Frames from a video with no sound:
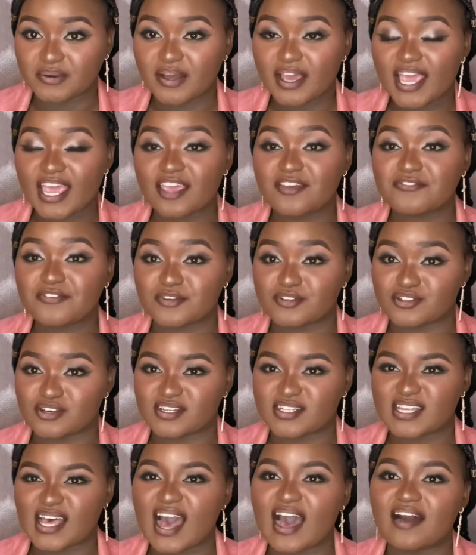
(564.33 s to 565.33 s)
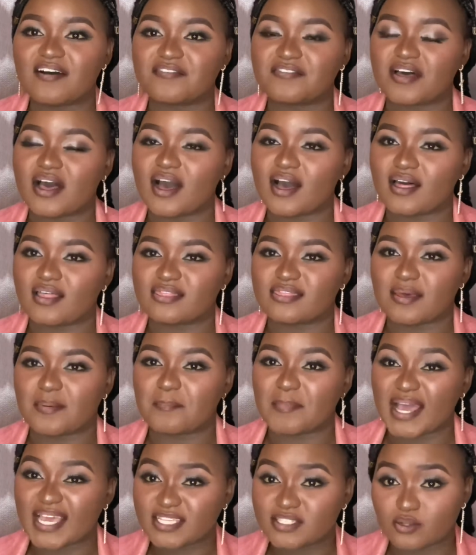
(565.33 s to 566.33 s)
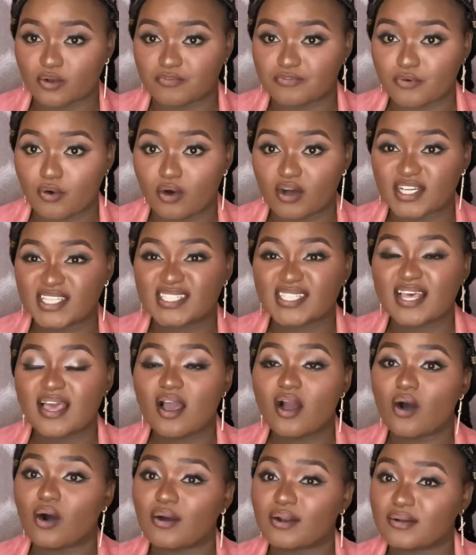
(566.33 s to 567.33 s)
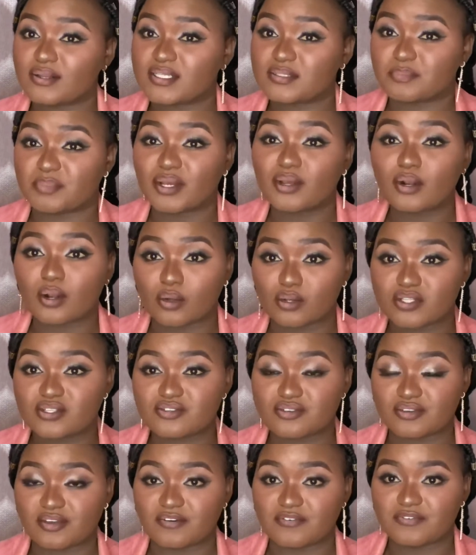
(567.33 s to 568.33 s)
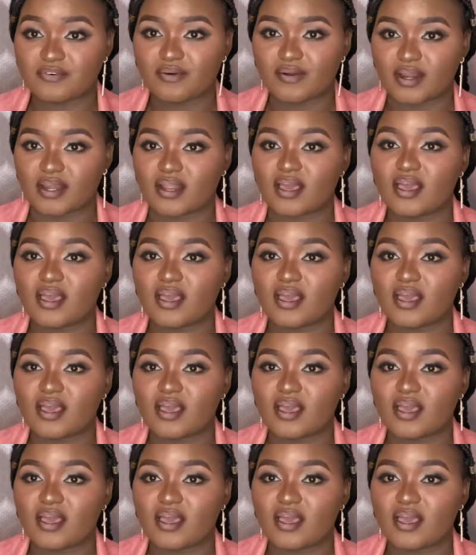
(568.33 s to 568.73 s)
If you don't have the mics, of course, always be close to your phone.